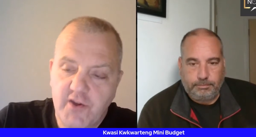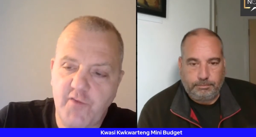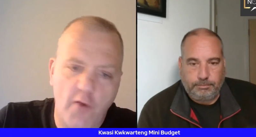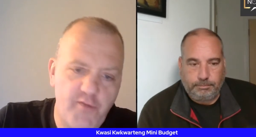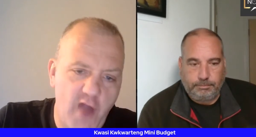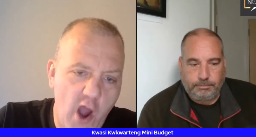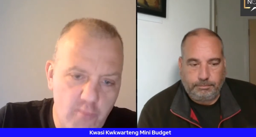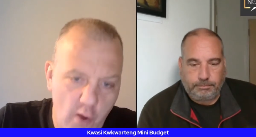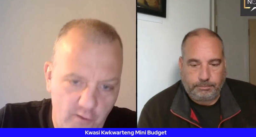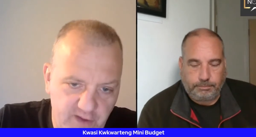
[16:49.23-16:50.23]
Speaker 1: you've got the
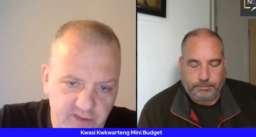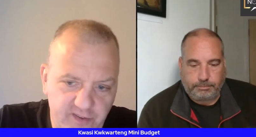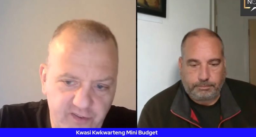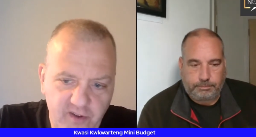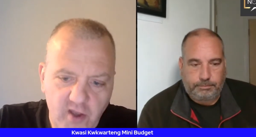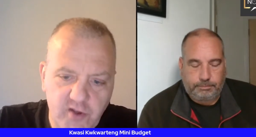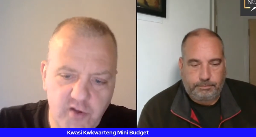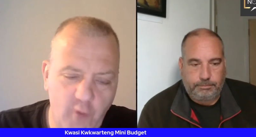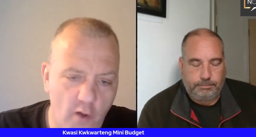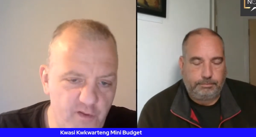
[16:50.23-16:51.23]
Home Office,
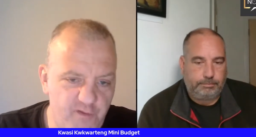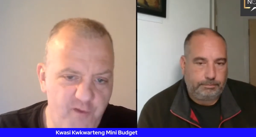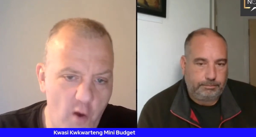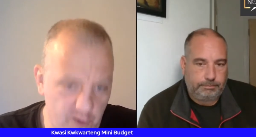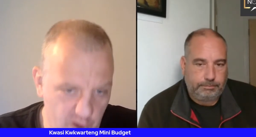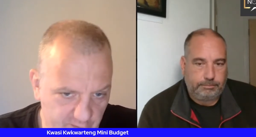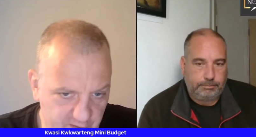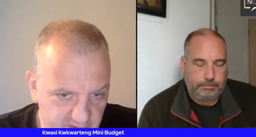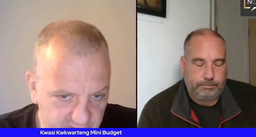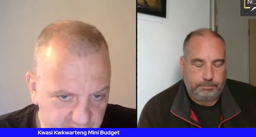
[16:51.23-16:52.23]
you've got the Foreign
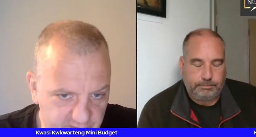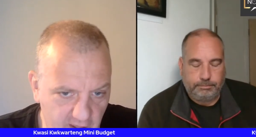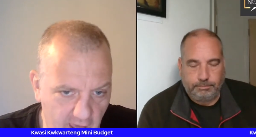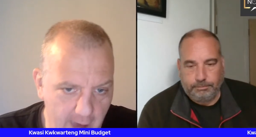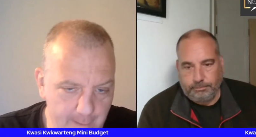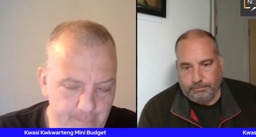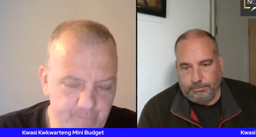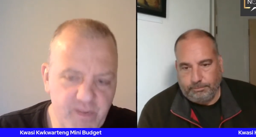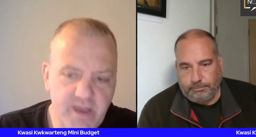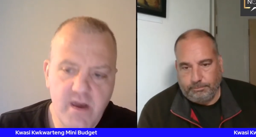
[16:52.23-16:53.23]
Office.
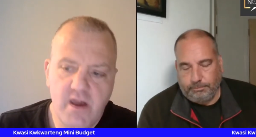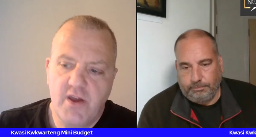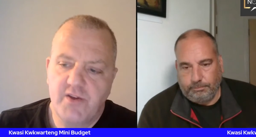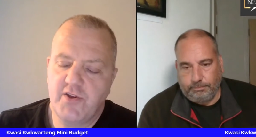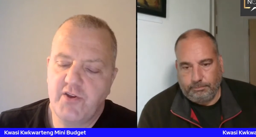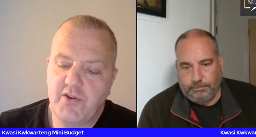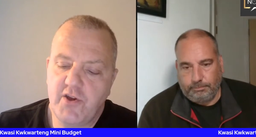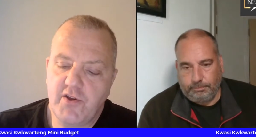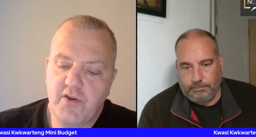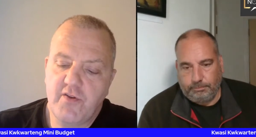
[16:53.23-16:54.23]
Um,
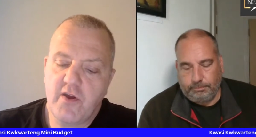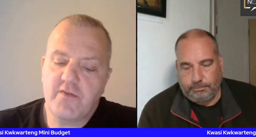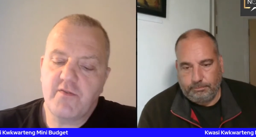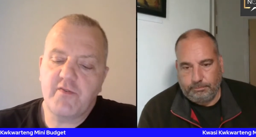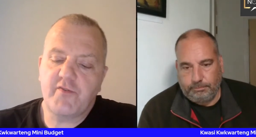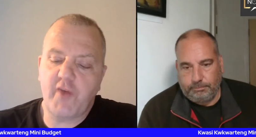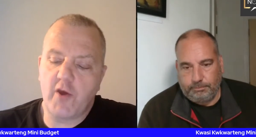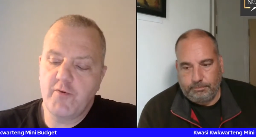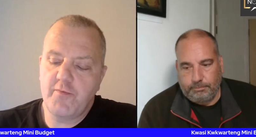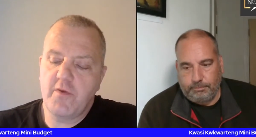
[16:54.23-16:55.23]
you,
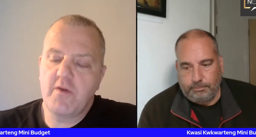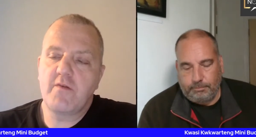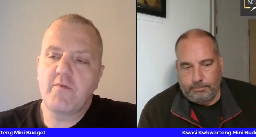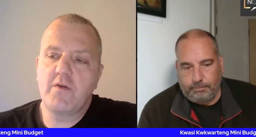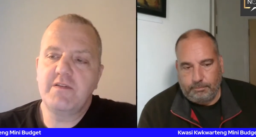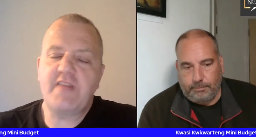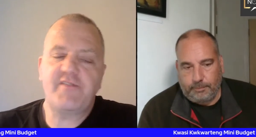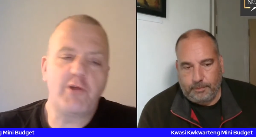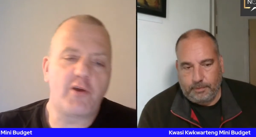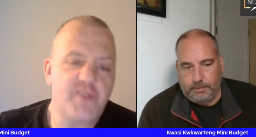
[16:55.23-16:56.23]
so
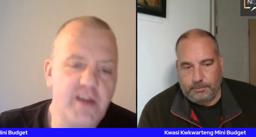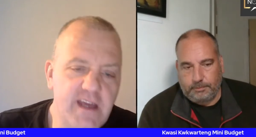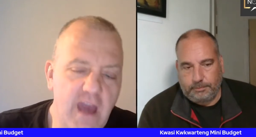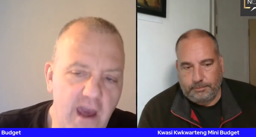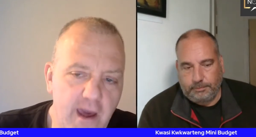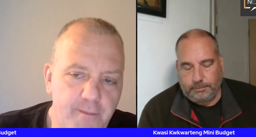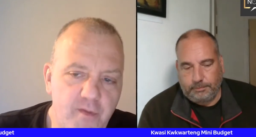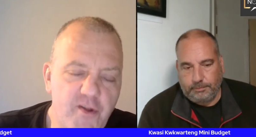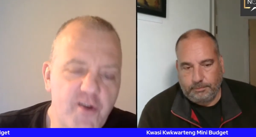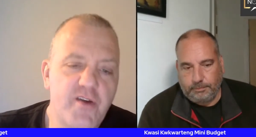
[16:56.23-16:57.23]
let's look at the uh,
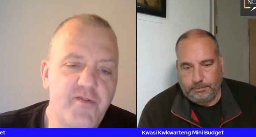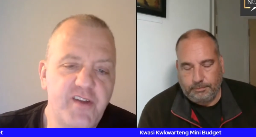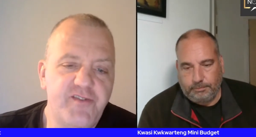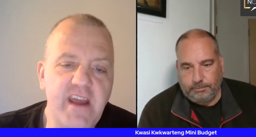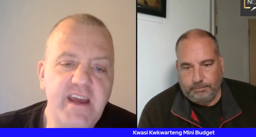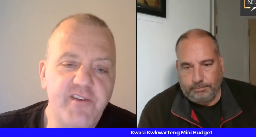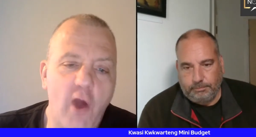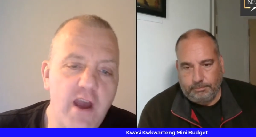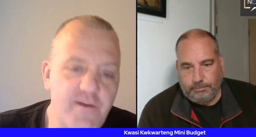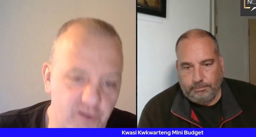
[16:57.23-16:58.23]
the the dinghy
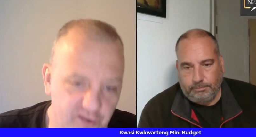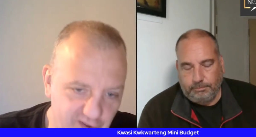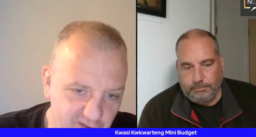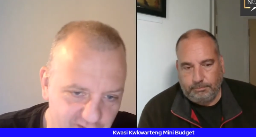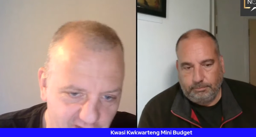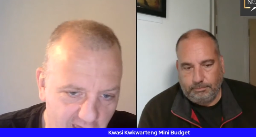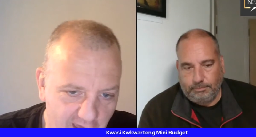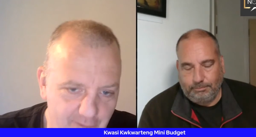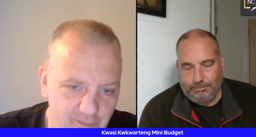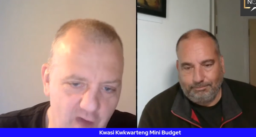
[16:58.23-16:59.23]
divers as
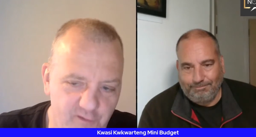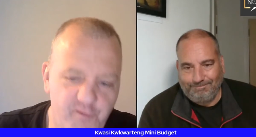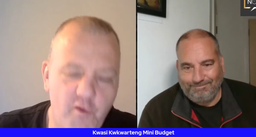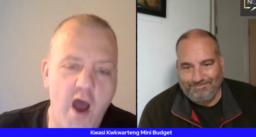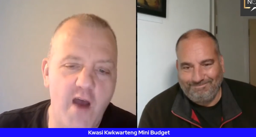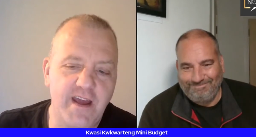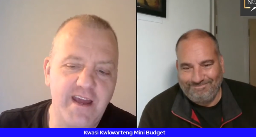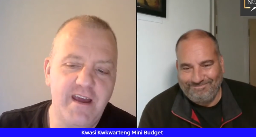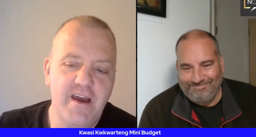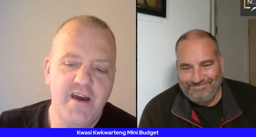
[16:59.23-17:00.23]
uh, a for
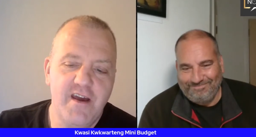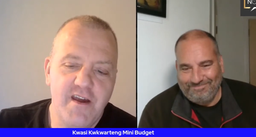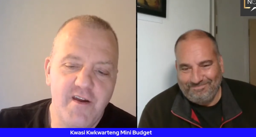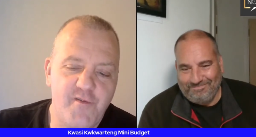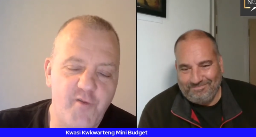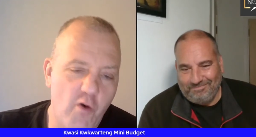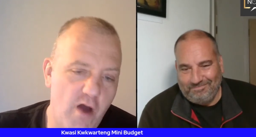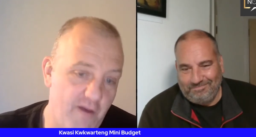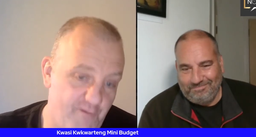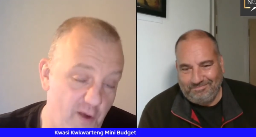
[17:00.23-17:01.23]
a
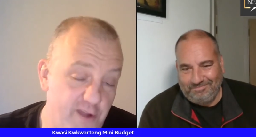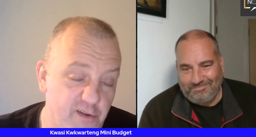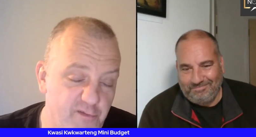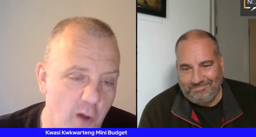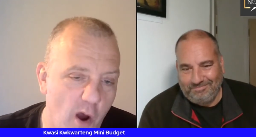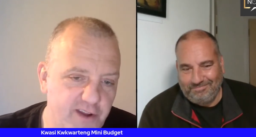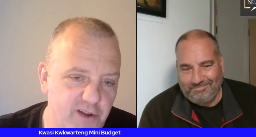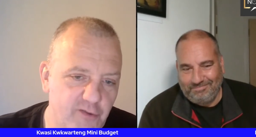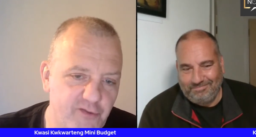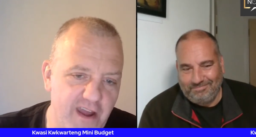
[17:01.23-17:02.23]
for a friend of mine
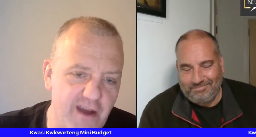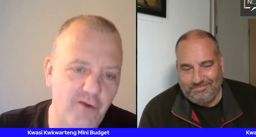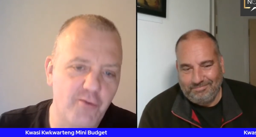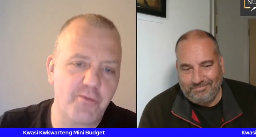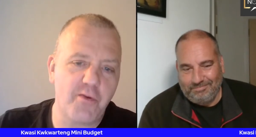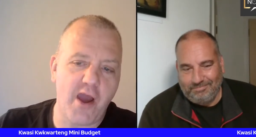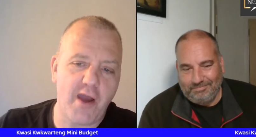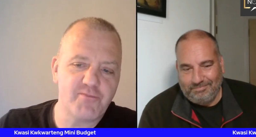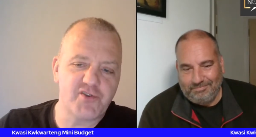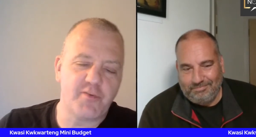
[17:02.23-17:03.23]
who's now
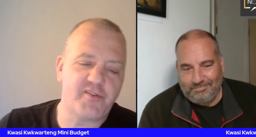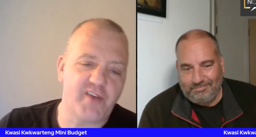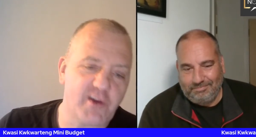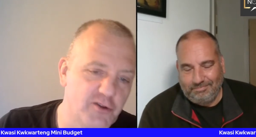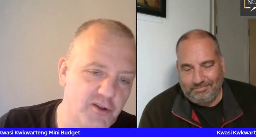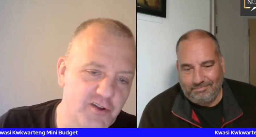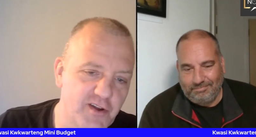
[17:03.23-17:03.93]
um, shall we say gone on